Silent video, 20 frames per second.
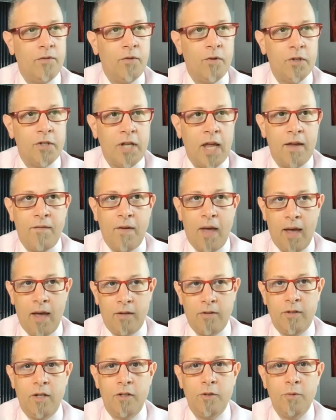for Safe
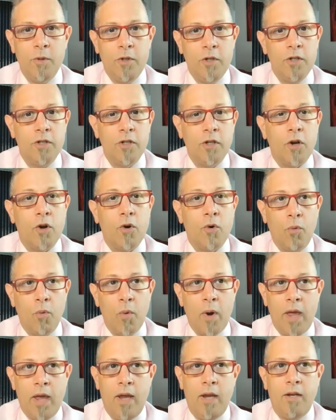Access, which is a
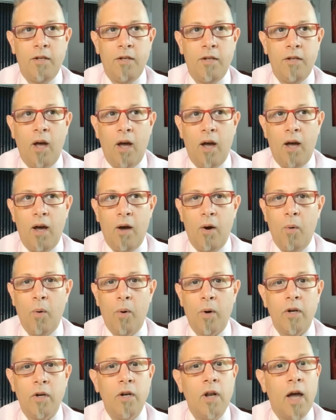great
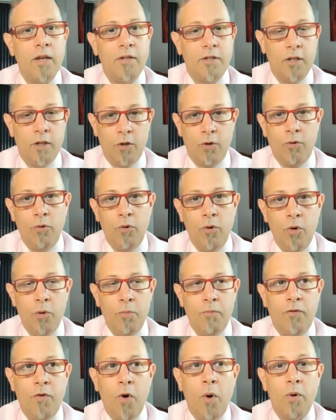organizing
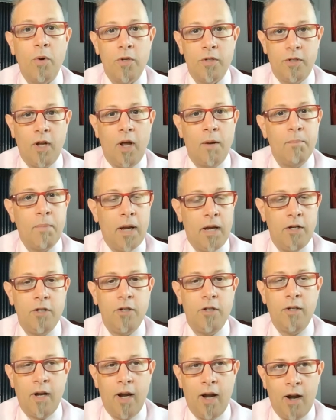group focused on
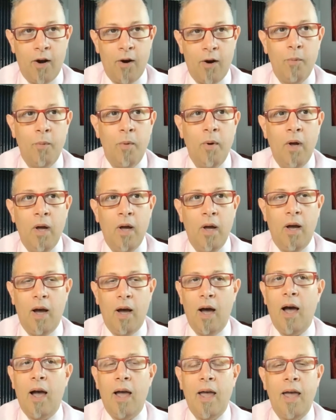patient care.
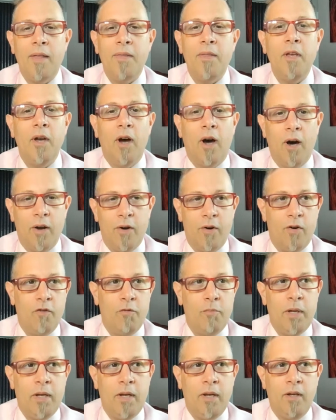I had the honor
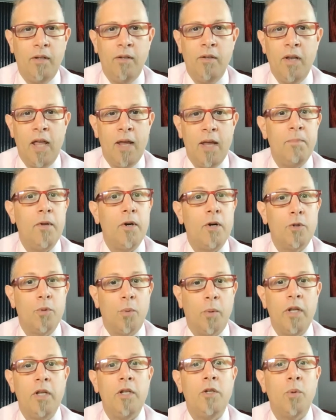of being named their
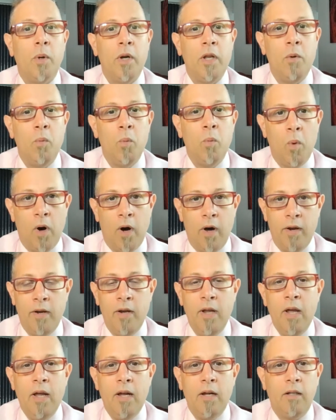
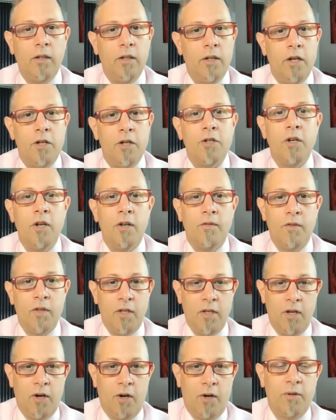2021 Clinician of the
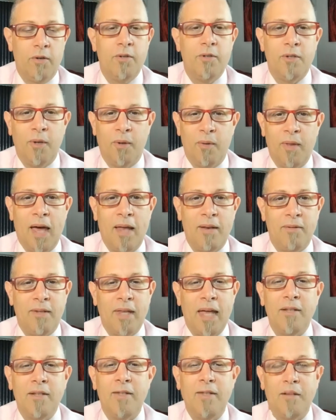Year. So that's